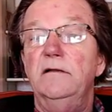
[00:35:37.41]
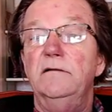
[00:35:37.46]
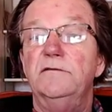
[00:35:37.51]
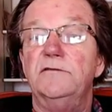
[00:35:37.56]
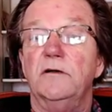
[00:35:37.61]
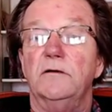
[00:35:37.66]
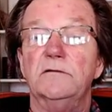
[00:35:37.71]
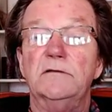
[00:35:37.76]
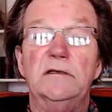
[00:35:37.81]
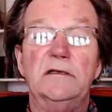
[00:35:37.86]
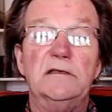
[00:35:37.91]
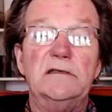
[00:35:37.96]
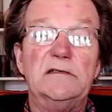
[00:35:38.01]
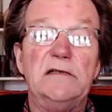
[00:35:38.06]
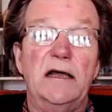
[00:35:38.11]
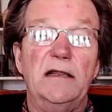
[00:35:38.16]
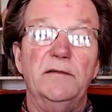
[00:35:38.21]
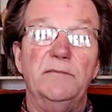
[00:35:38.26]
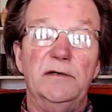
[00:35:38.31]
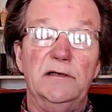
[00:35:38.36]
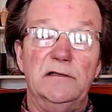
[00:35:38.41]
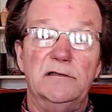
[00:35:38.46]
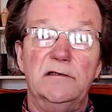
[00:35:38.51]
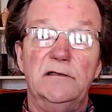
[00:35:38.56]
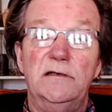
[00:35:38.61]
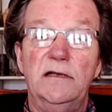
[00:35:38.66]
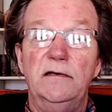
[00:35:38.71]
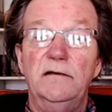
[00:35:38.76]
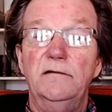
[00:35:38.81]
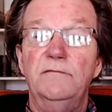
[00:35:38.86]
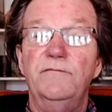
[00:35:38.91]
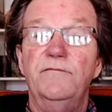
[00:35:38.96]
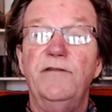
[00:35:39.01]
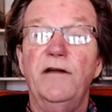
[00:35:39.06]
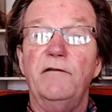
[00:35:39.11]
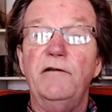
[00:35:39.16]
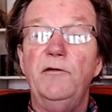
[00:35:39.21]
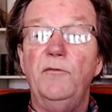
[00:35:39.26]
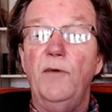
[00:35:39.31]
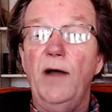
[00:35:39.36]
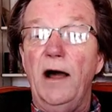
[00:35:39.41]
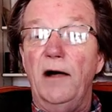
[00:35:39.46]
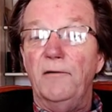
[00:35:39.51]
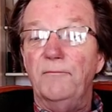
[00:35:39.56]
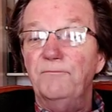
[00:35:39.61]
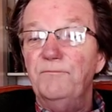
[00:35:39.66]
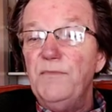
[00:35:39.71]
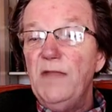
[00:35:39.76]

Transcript: sold it at Sotheby's, did very well.